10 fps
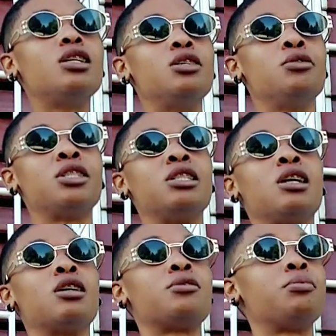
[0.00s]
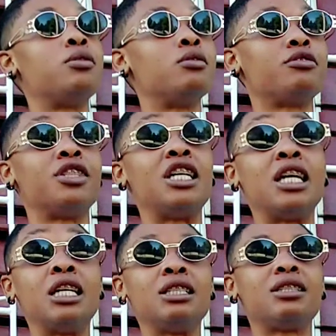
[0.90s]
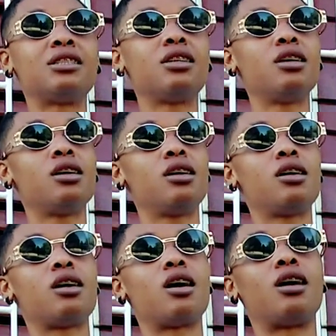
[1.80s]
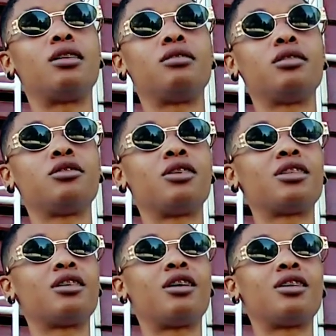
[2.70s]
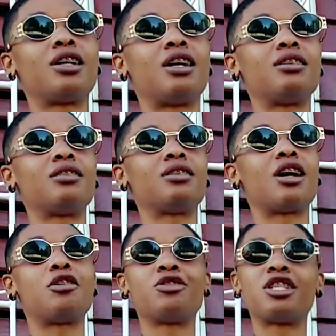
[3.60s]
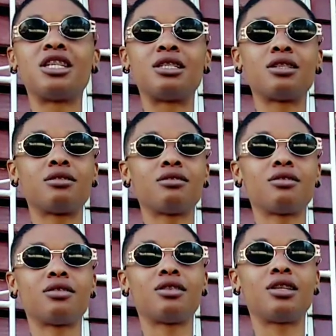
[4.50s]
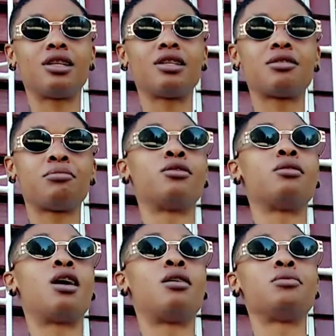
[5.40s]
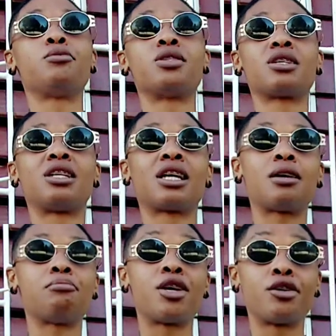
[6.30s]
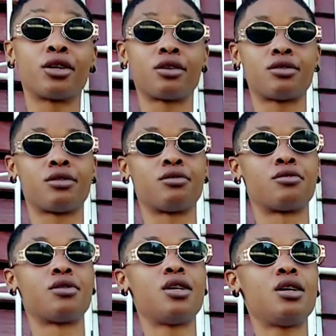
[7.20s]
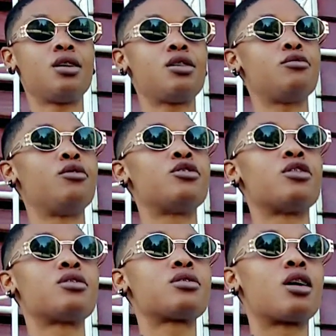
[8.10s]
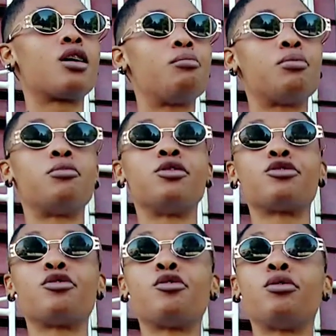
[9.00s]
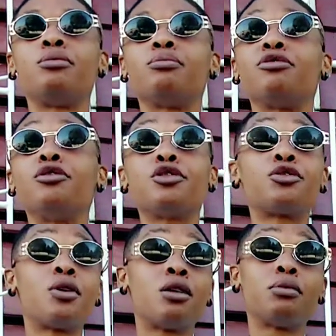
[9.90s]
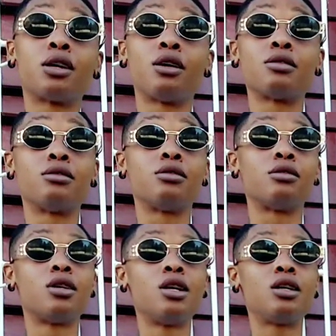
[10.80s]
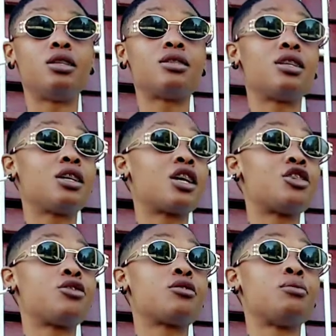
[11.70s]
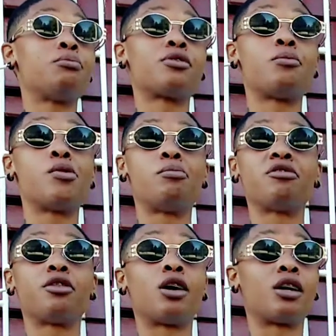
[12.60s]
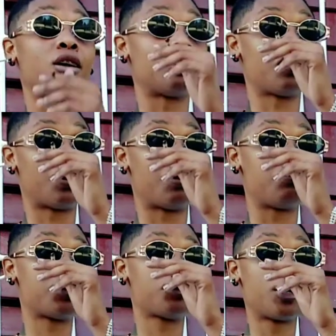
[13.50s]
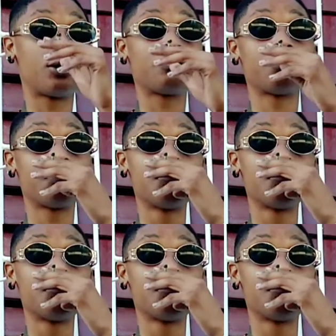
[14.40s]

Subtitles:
He was in the hospital for days, and I thought that was it. Isn't it? He wasn't gonna get better because he was just a couple months old. Foot swelled because the stick catch him from my father swing.